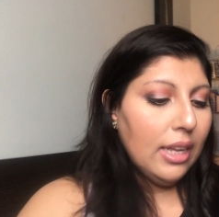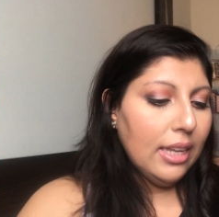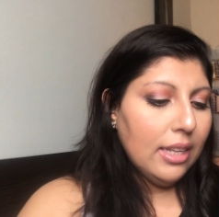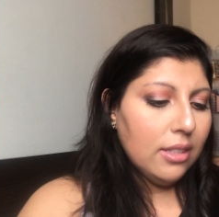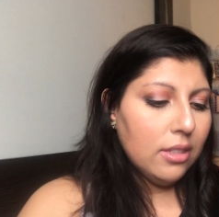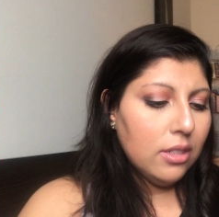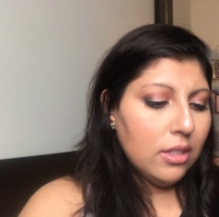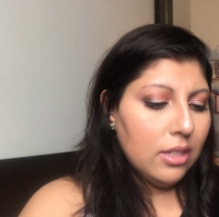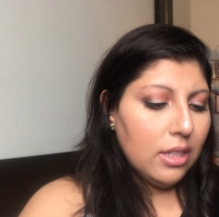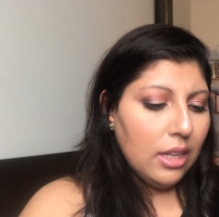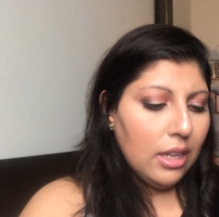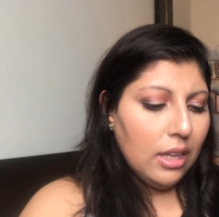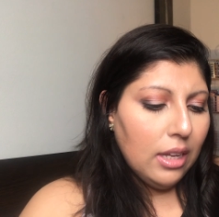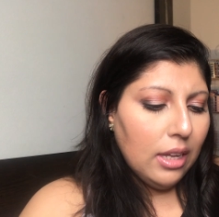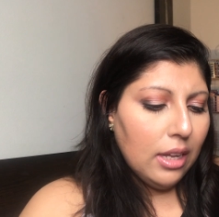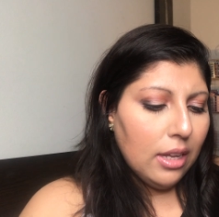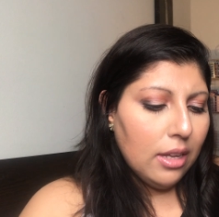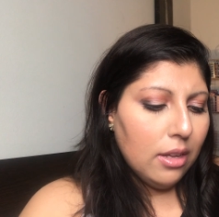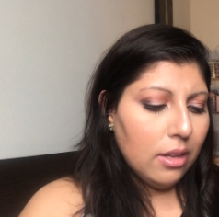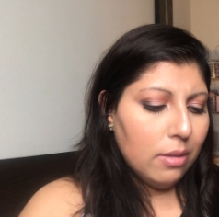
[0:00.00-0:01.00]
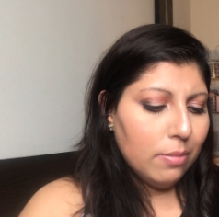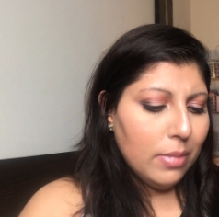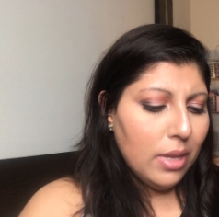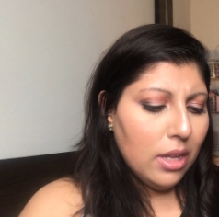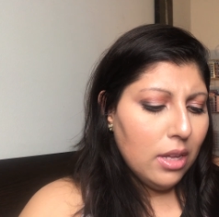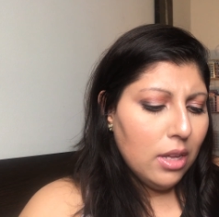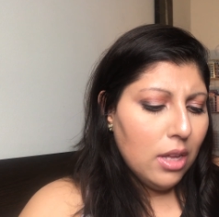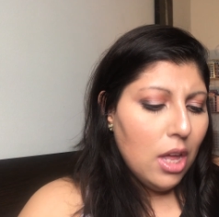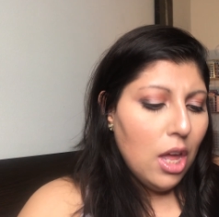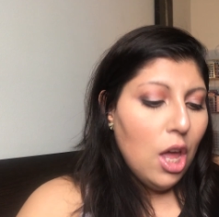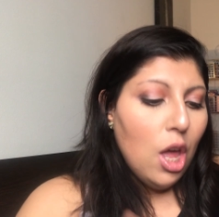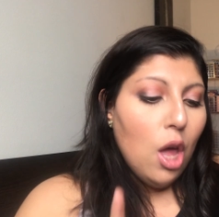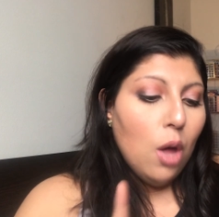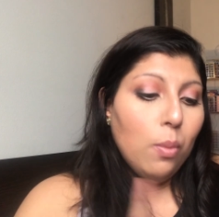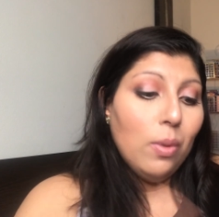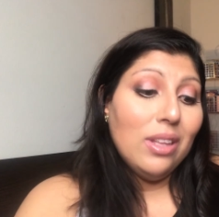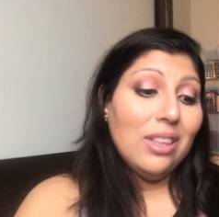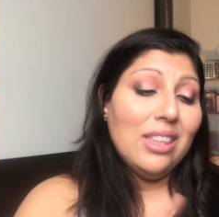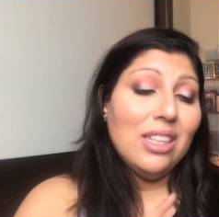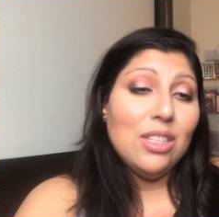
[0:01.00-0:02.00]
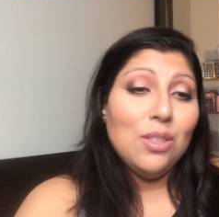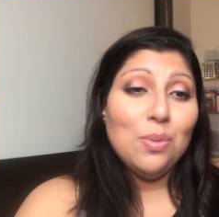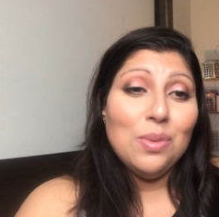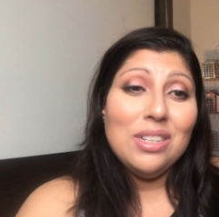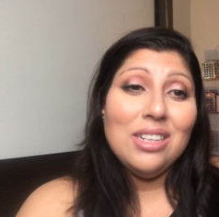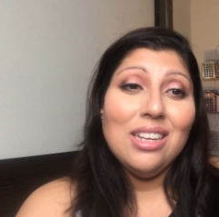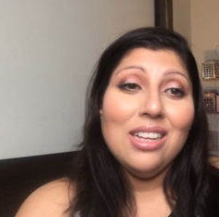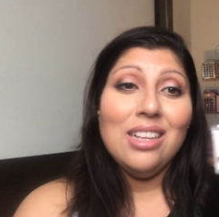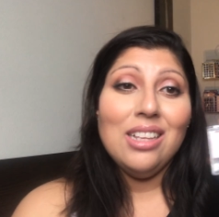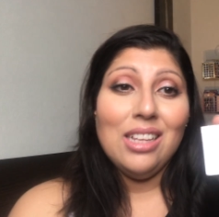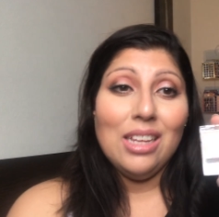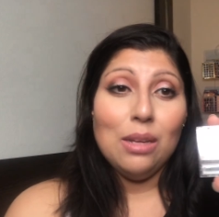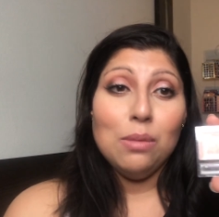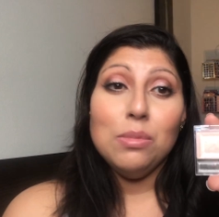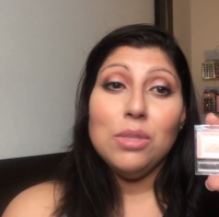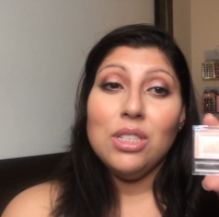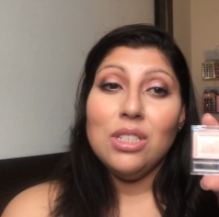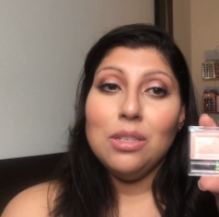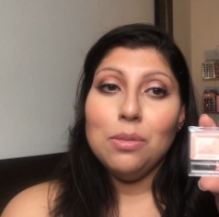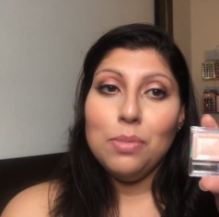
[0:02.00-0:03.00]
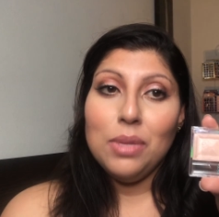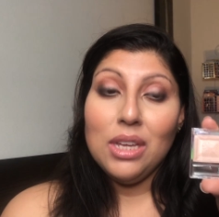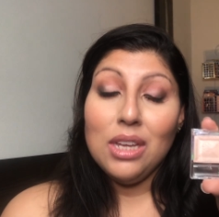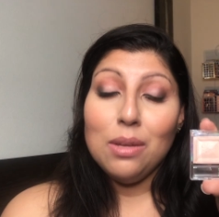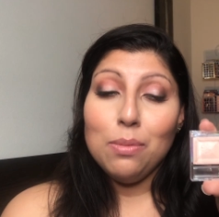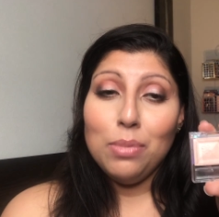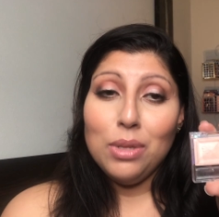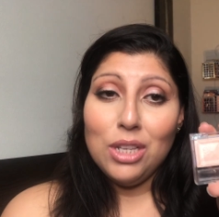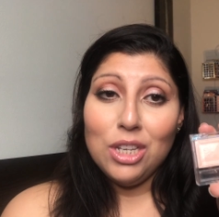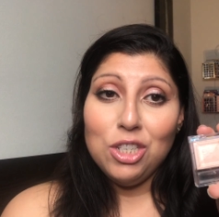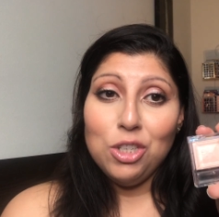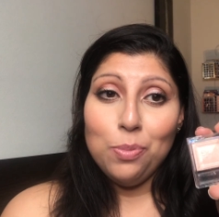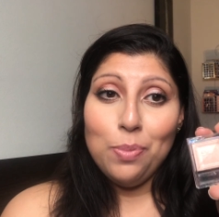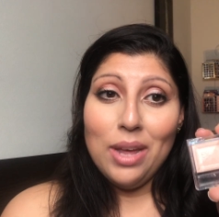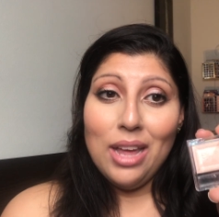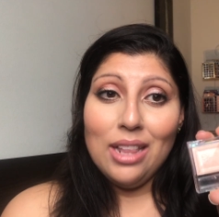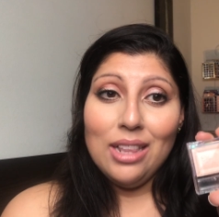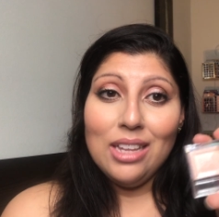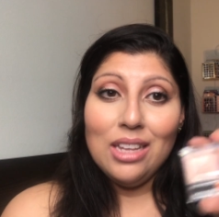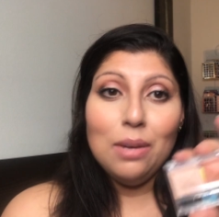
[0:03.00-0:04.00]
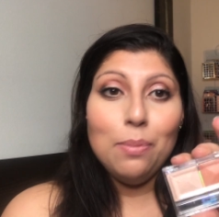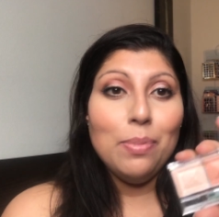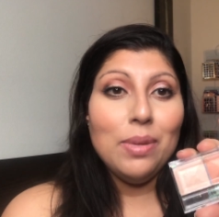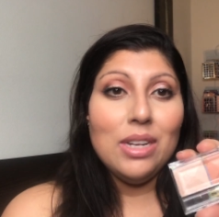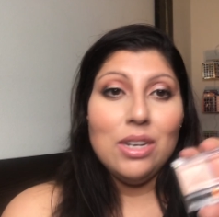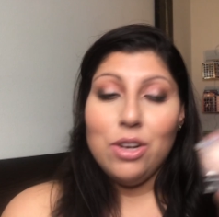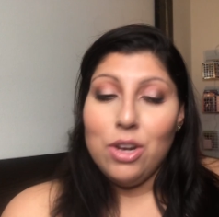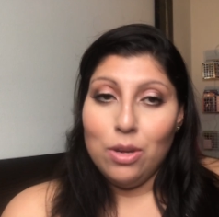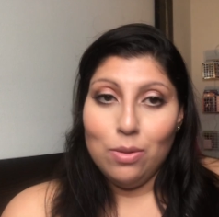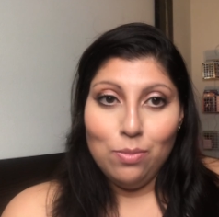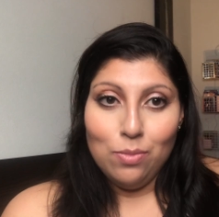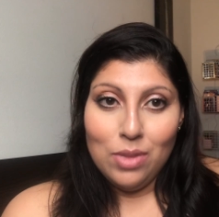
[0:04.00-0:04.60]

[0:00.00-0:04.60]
It's the well, this one claims to be a blush palette, but